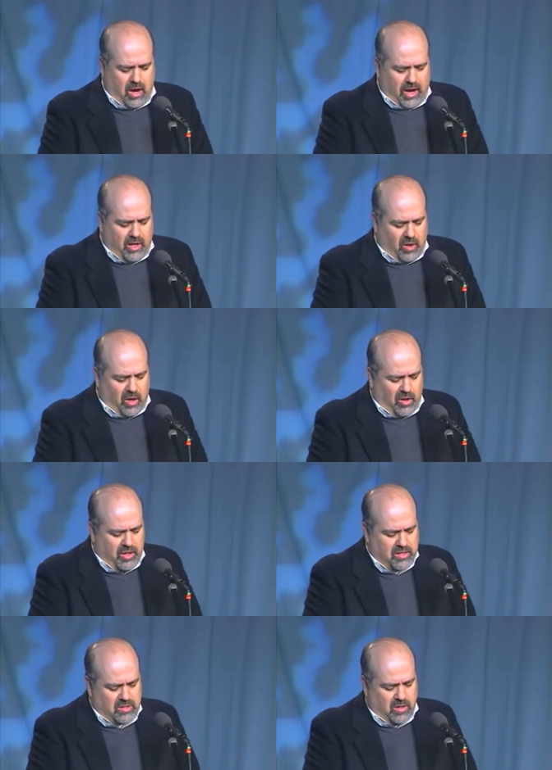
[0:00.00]
I call
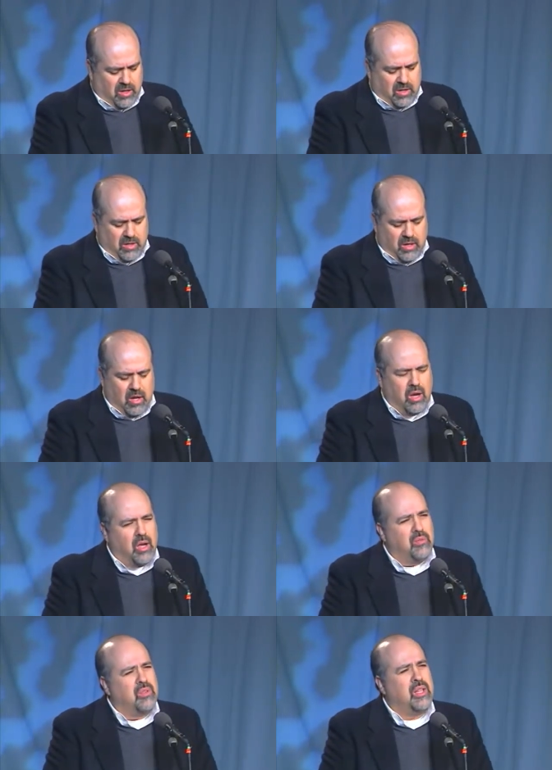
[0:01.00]
this song
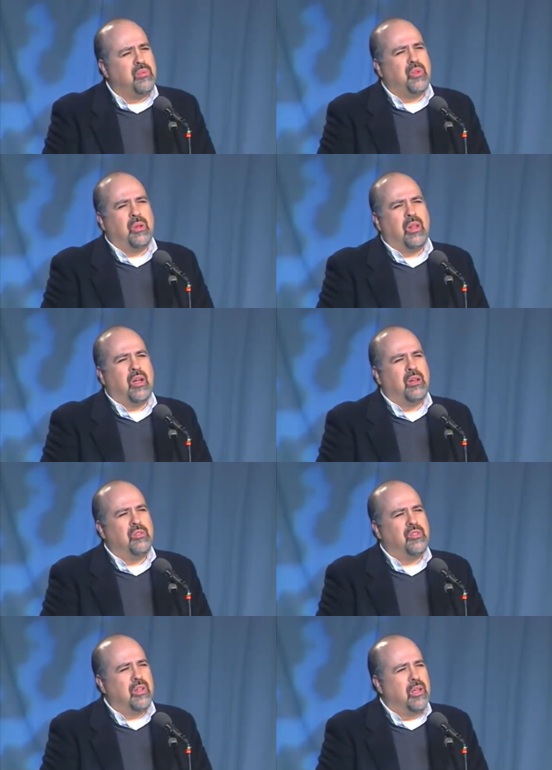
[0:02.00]
of needful
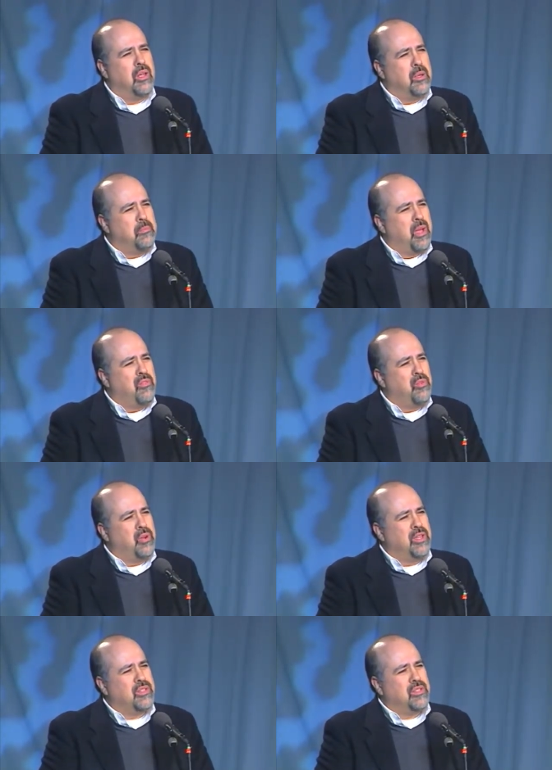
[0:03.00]
love my
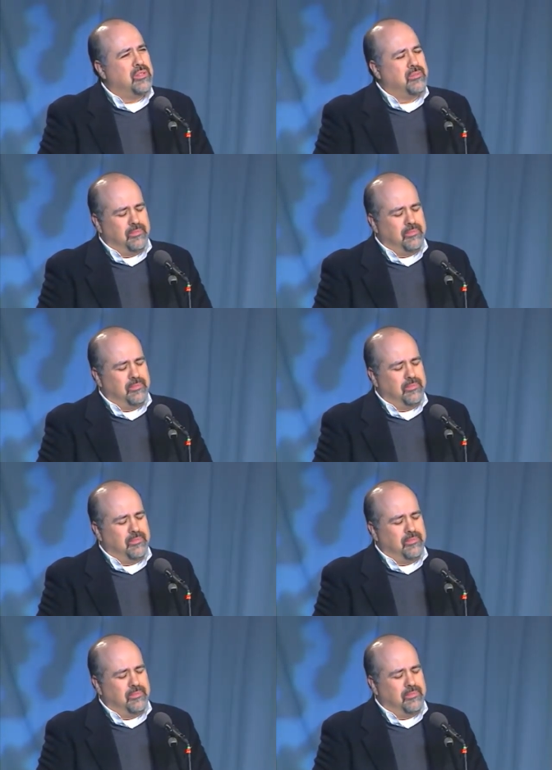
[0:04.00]
voice.